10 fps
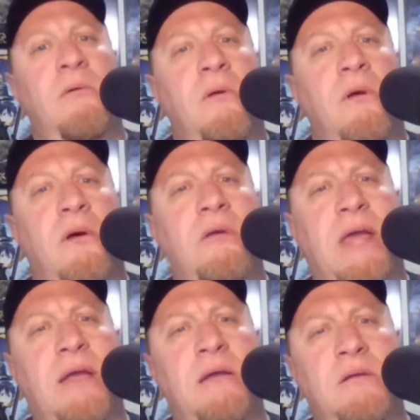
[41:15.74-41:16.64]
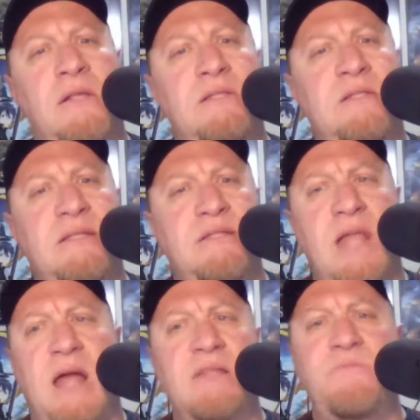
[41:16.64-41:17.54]
okay, that's
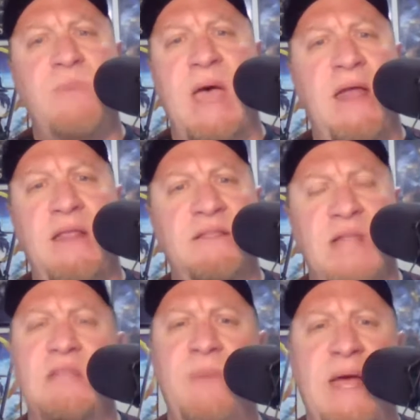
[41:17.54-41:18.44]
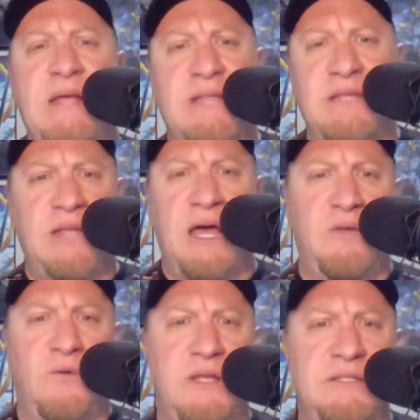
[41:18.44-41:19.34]
not as bad. It's not as bad as I thought
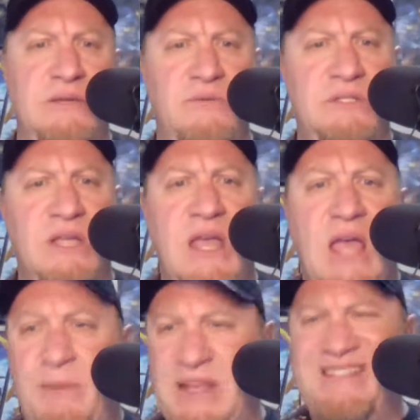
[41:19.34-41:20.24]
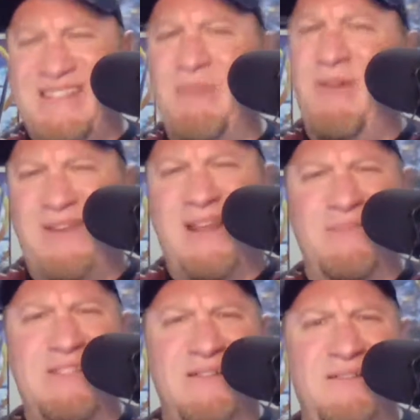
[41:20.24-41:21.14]
it was. It was. I mean, some of it I'm
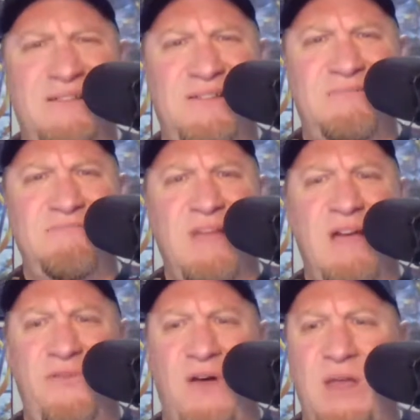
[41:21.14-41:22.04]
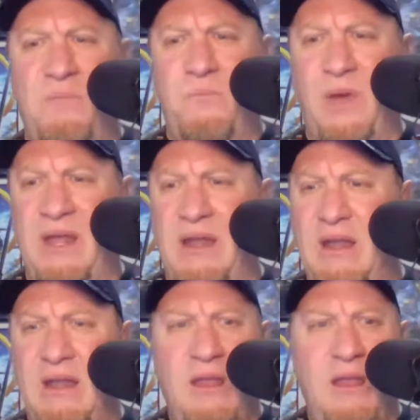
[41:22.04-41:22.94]
still a little rough on, but
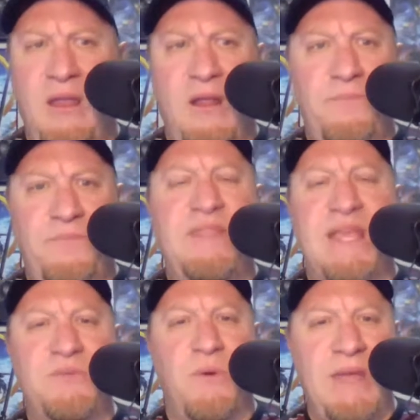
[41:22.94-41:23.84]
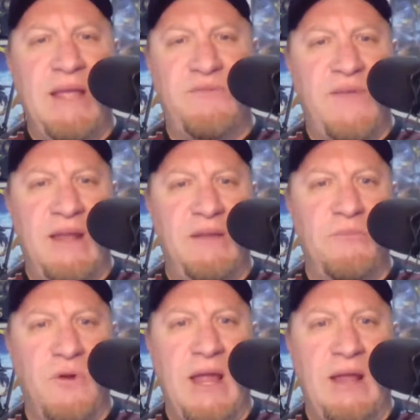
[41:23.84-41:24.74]
that's what makes fandom
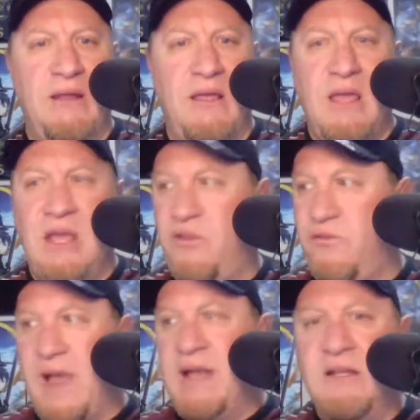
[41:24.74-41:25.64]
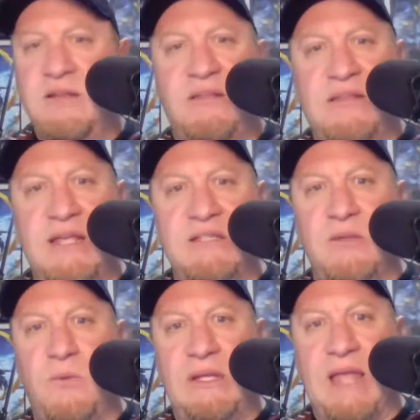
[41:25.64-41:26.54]
great, is finding the things
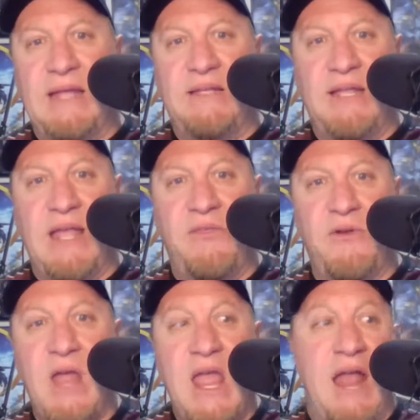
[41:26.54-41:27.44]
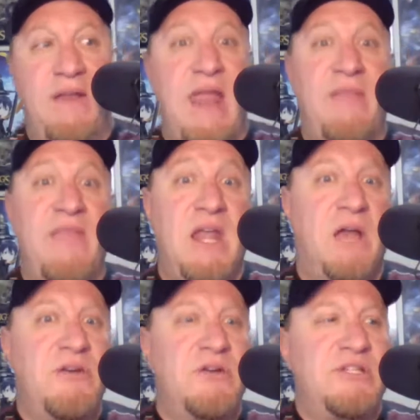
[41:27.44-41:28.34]
that we like together, and then
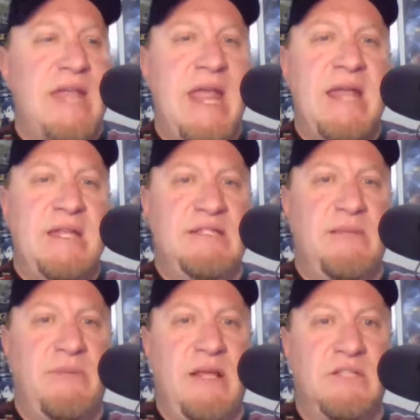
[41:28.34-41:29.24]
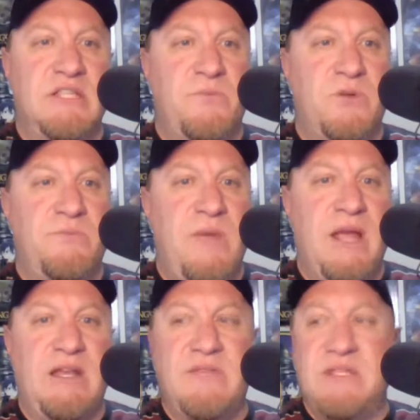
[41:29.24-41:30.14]
understanding somebody else's
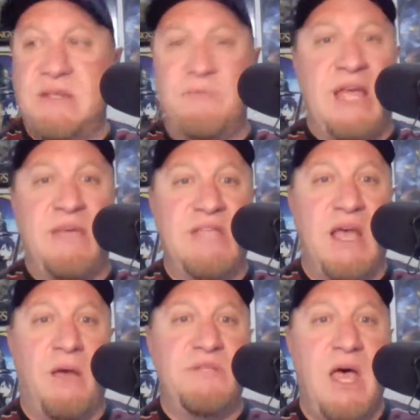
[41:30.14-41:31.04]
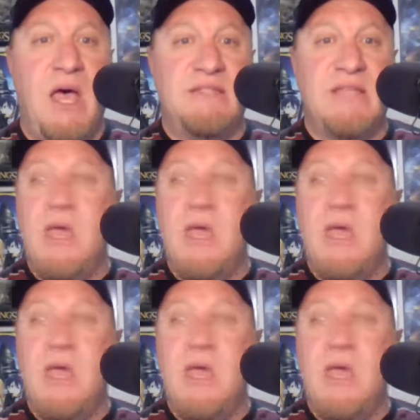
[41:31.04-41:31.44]
perspective that sometimes helps us